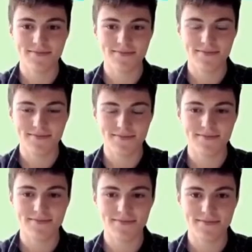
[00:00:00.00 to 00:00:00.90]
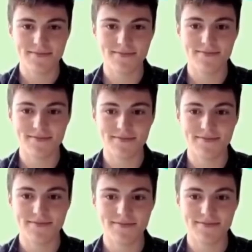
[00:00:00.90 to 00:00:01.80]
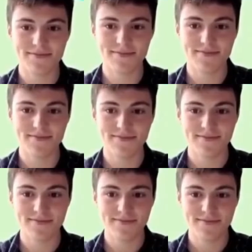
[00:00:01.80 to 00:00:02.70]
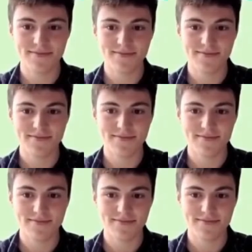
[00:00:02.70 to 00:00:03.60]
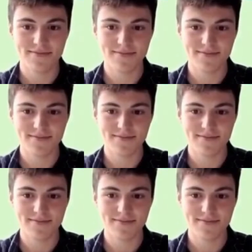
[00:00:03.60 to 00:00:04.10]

The person shown says nothing.